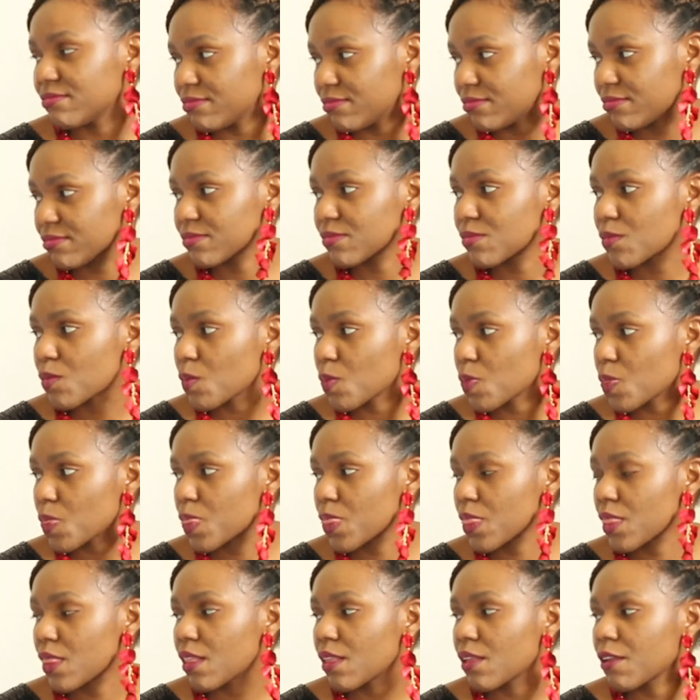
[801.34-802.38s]

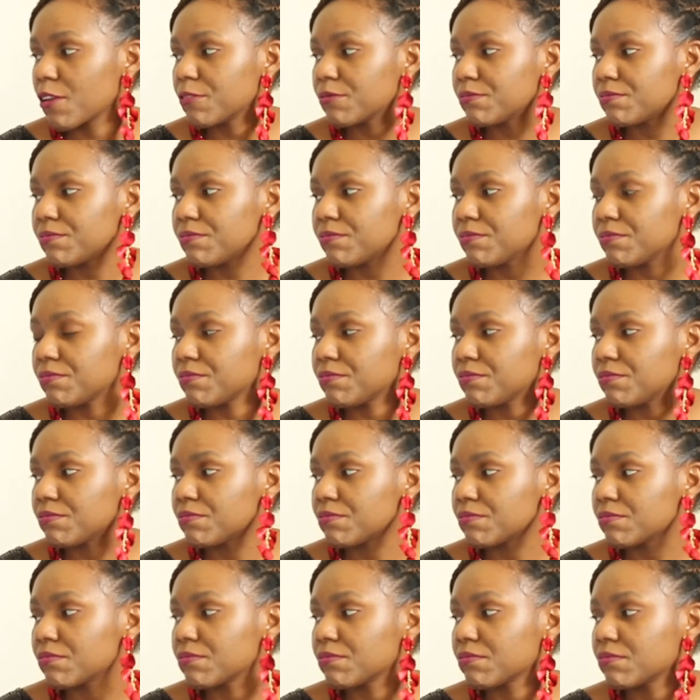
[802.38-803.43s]

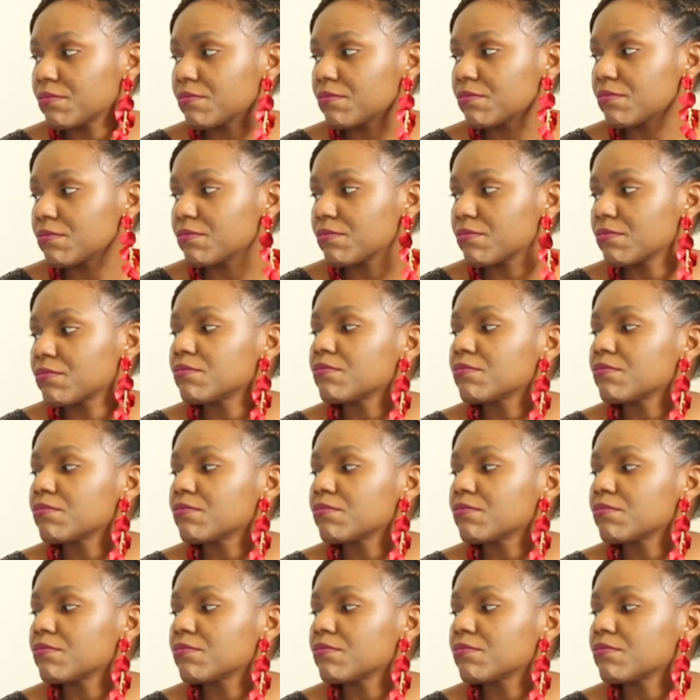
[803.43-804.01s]
No words are spoken by the person on screen.